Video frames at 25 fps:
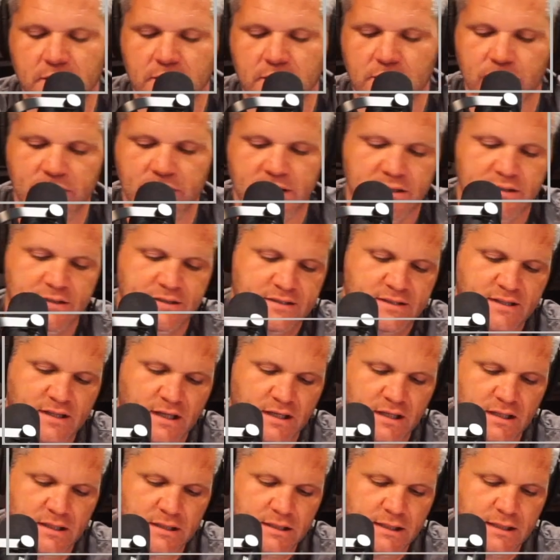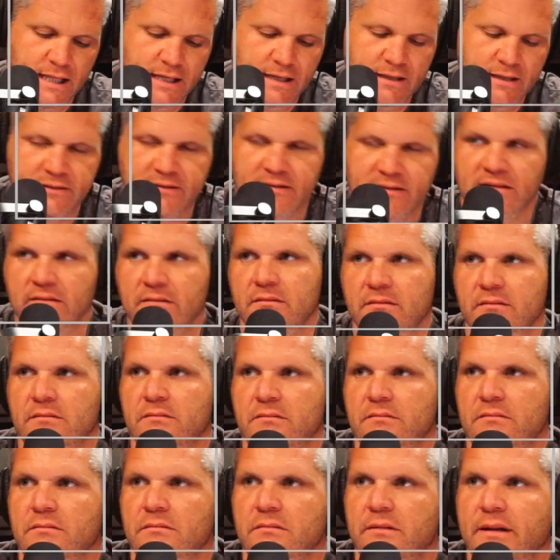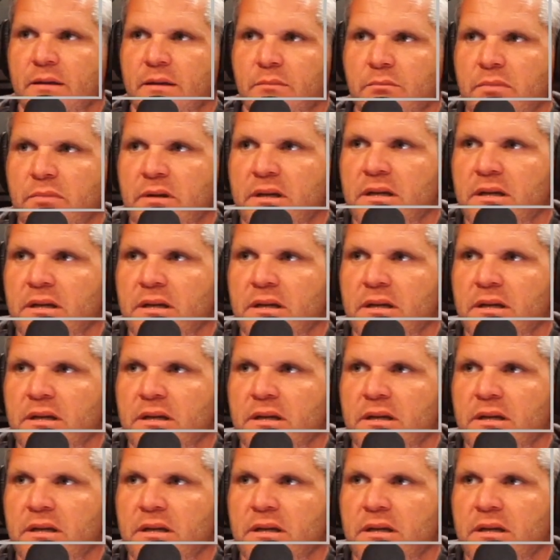We can just kind of let it be,